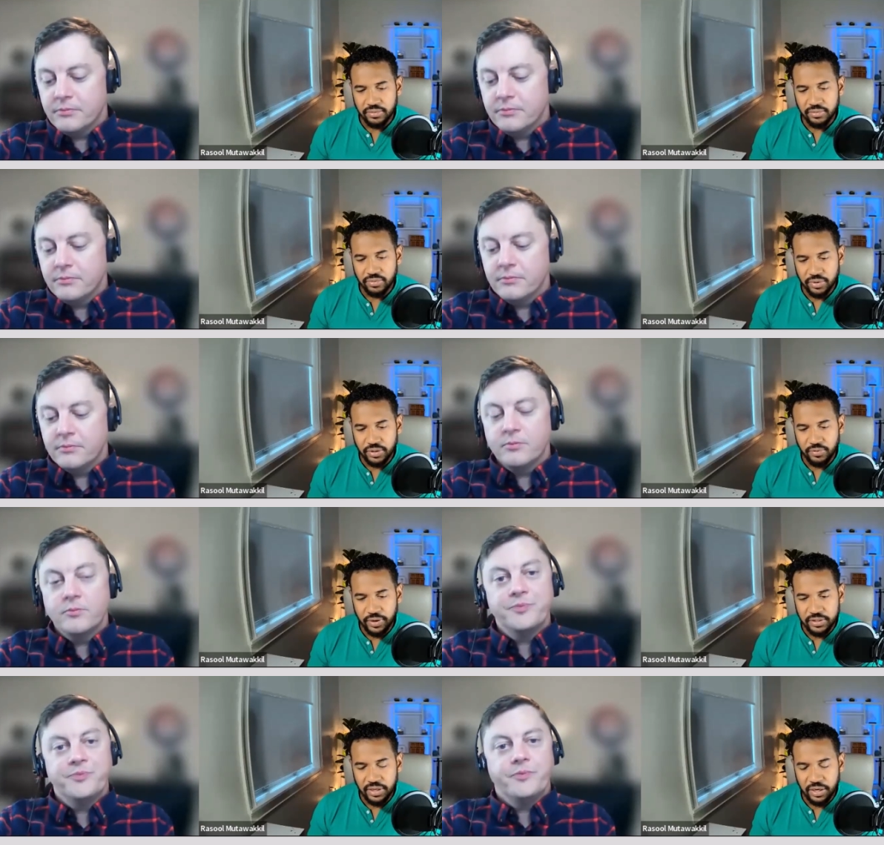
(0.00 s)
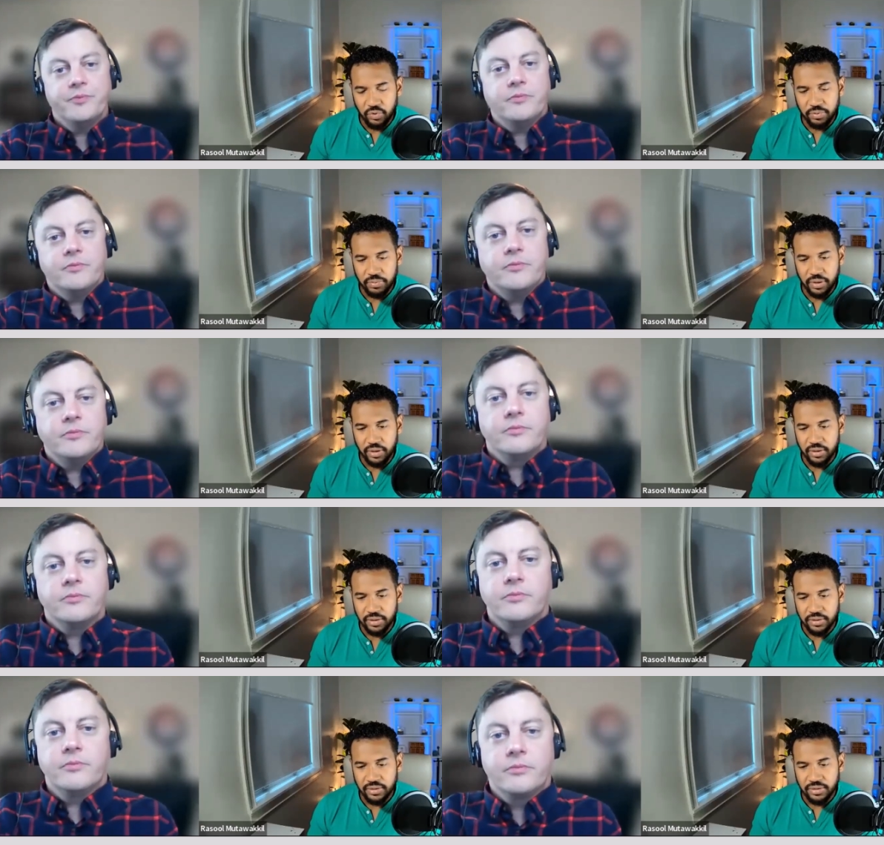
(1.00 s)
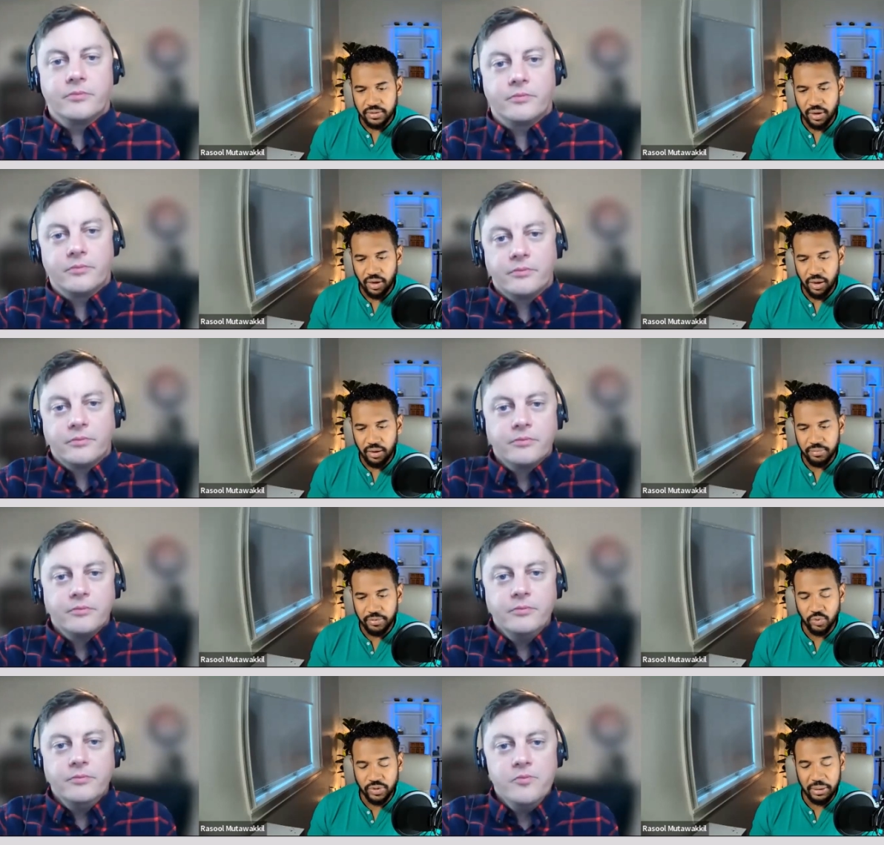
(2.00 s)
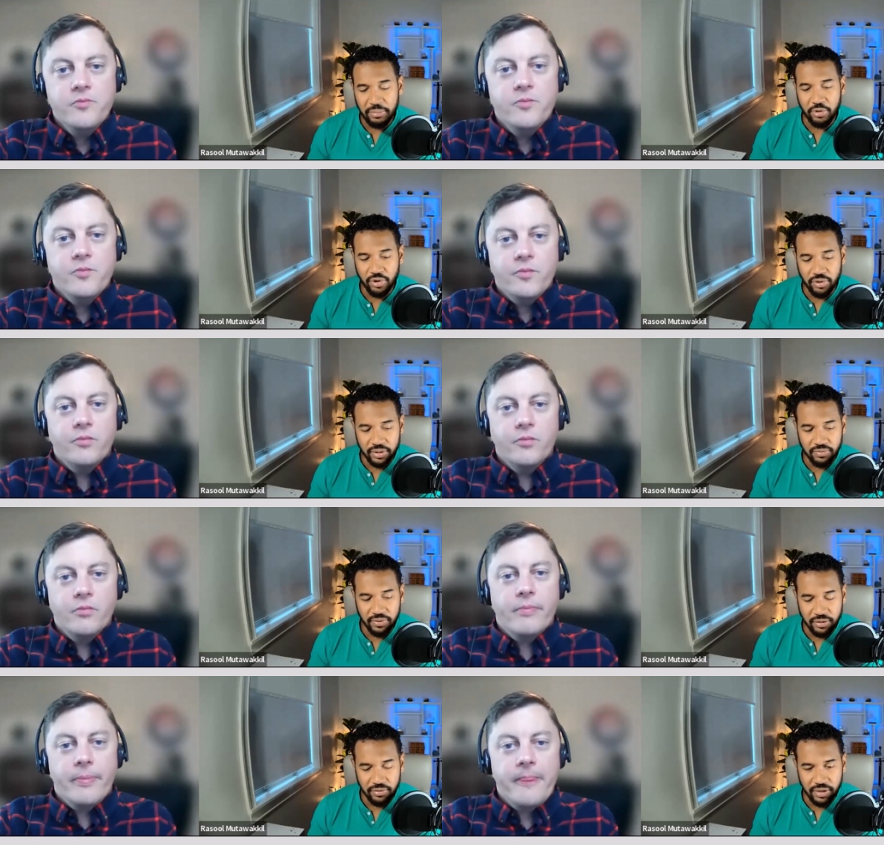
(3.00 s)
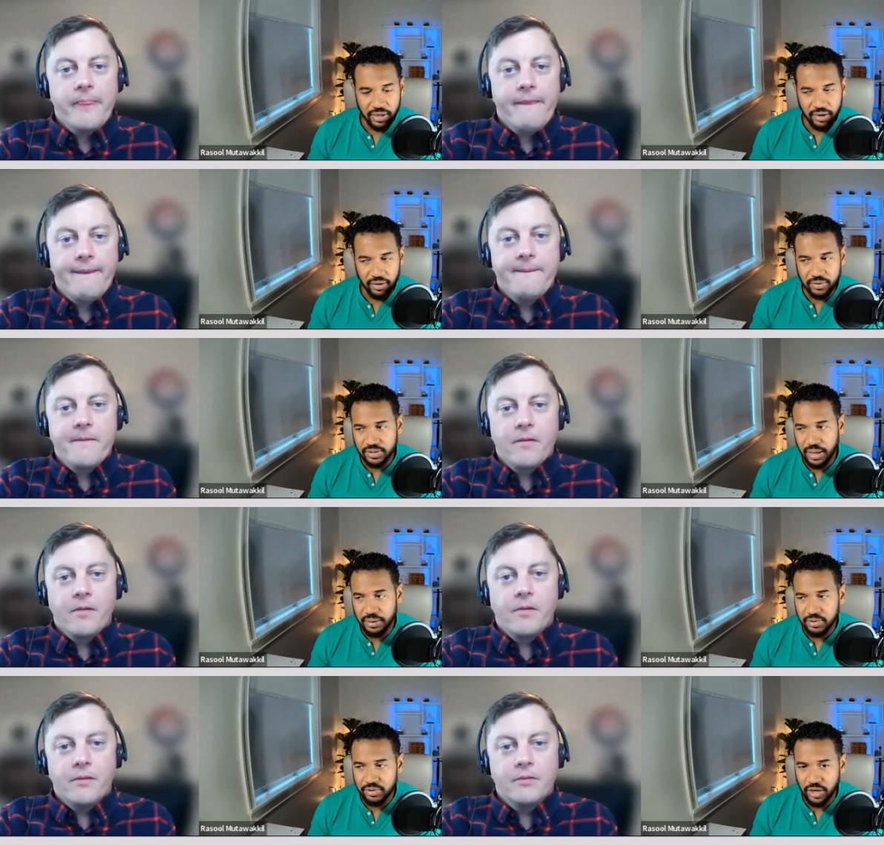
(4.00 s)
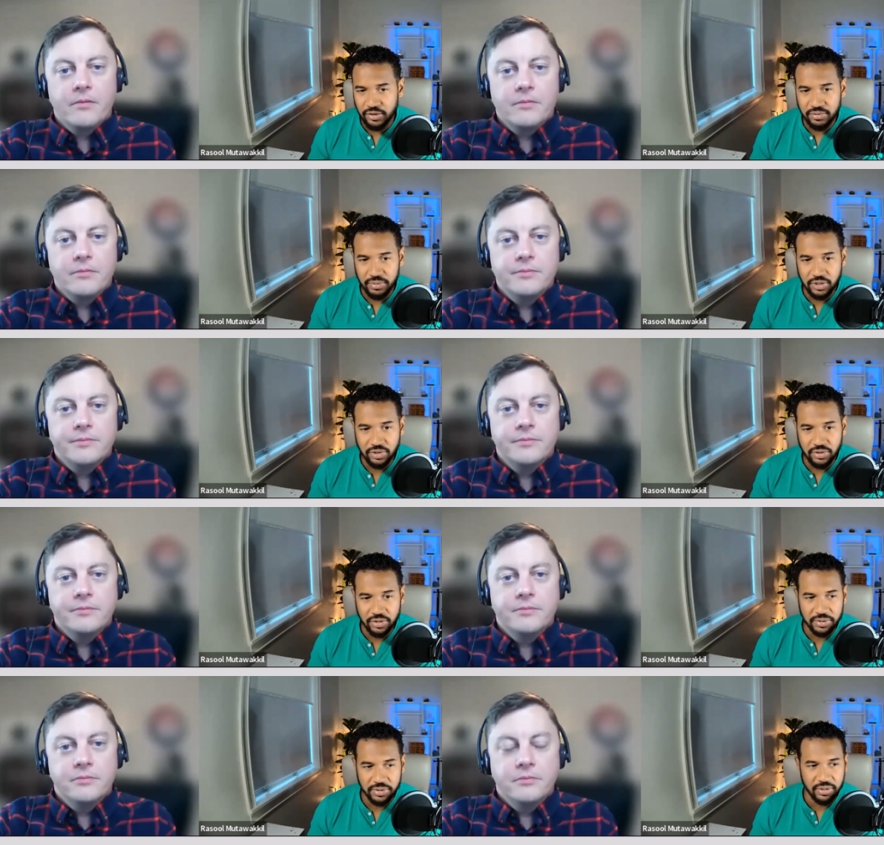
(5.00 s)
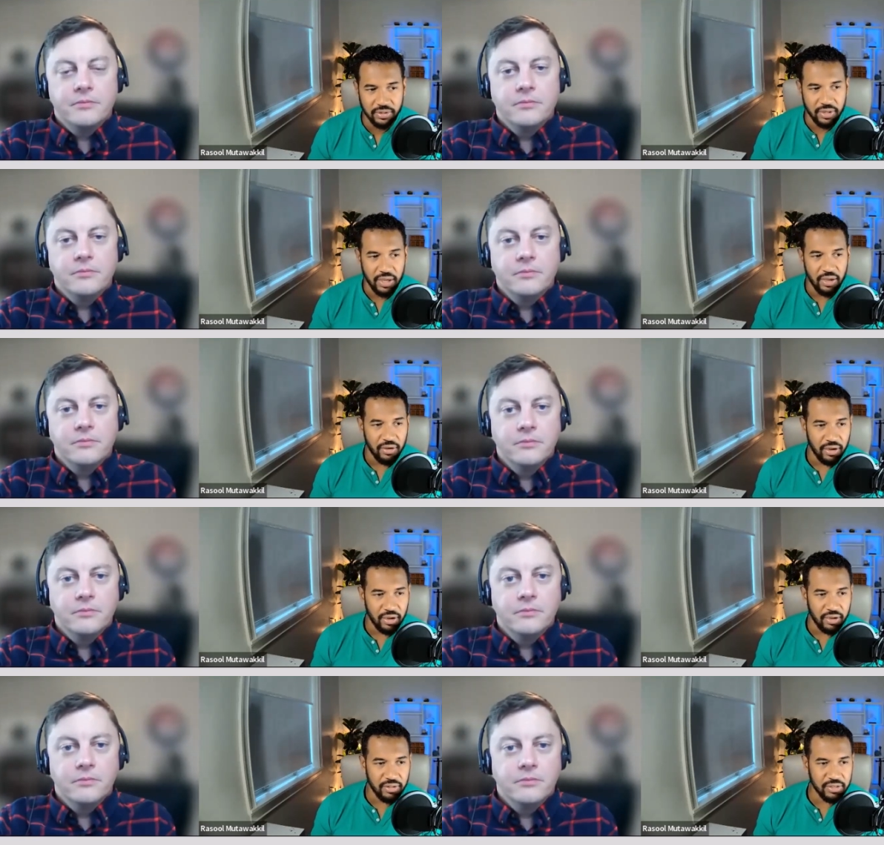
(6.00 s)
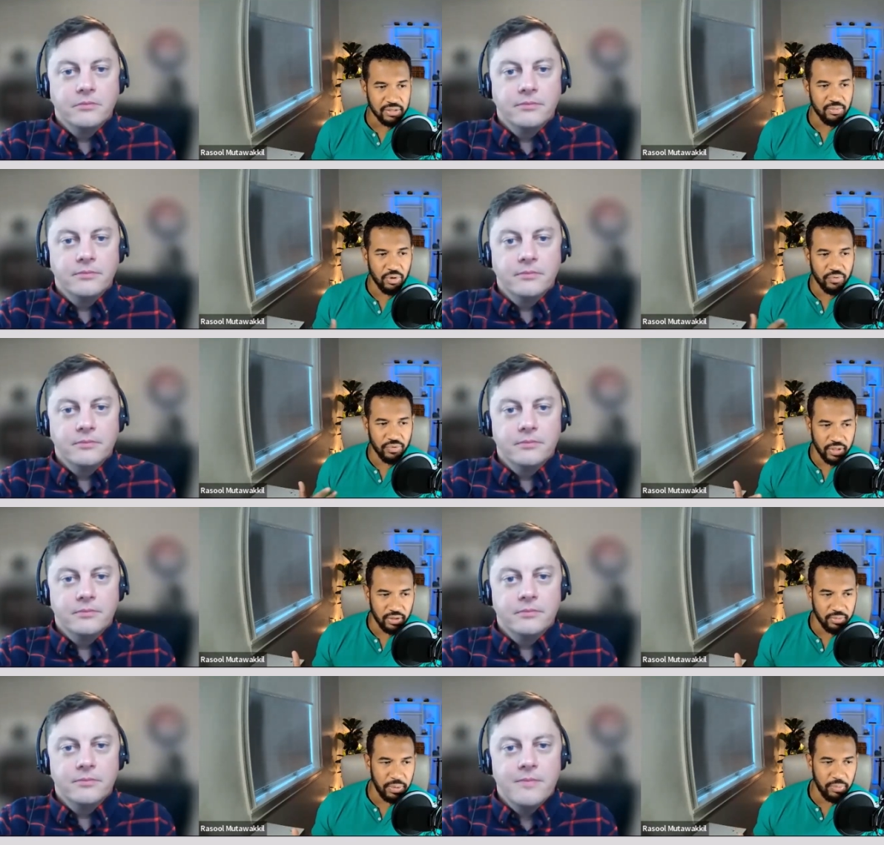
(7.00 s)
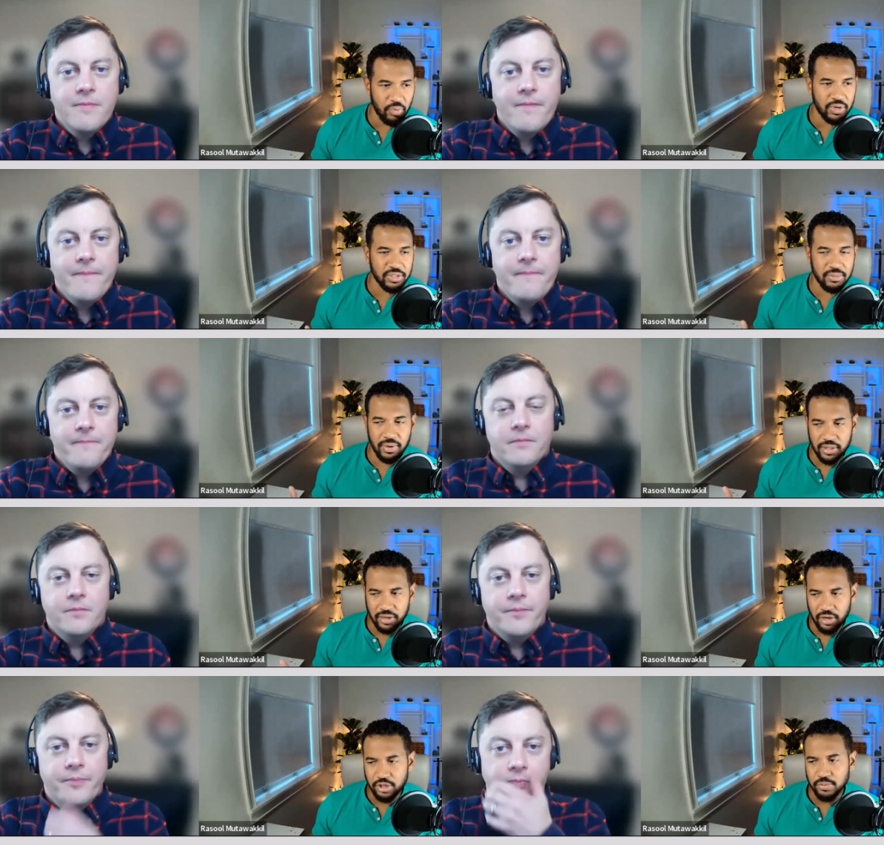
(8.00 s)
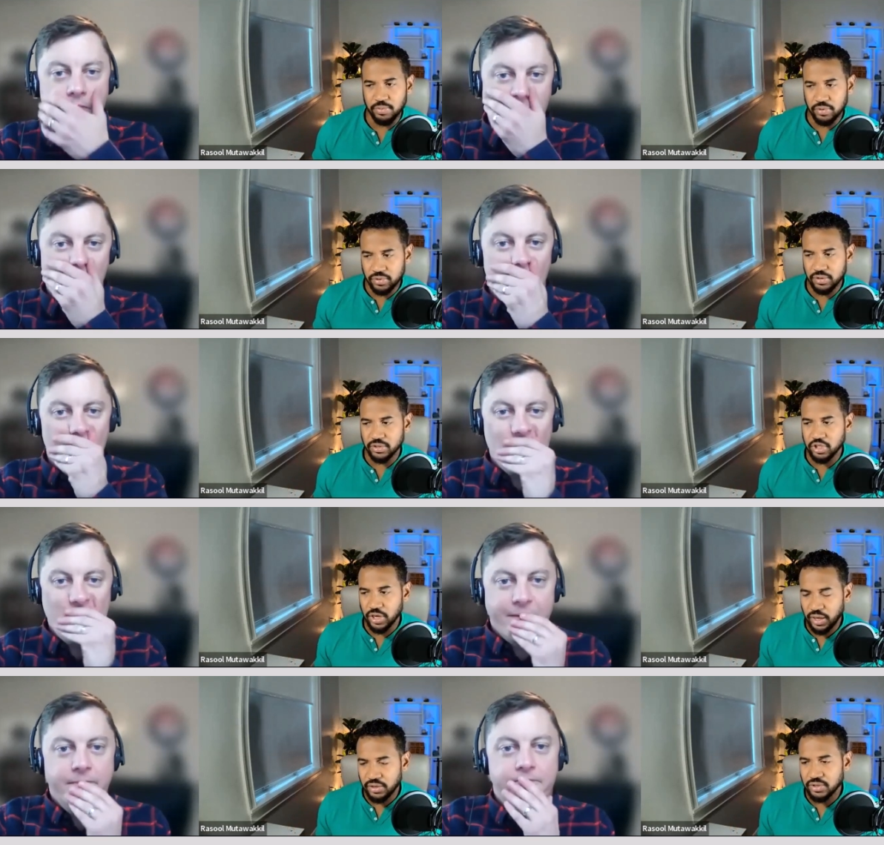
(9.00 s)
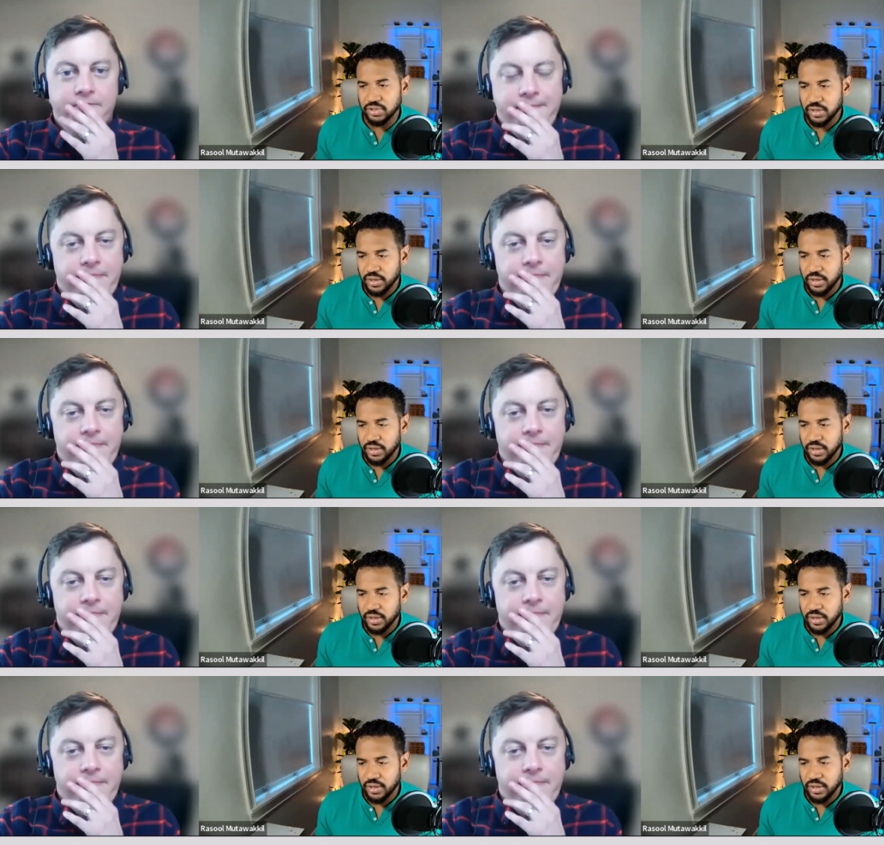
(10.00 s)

Speaker 1: really resonated with me. Um, there's one that I'm currently reading right now, which is absolutely transformational, especially. Uh, and this is more for like people wanting to make that entrepreneurial change.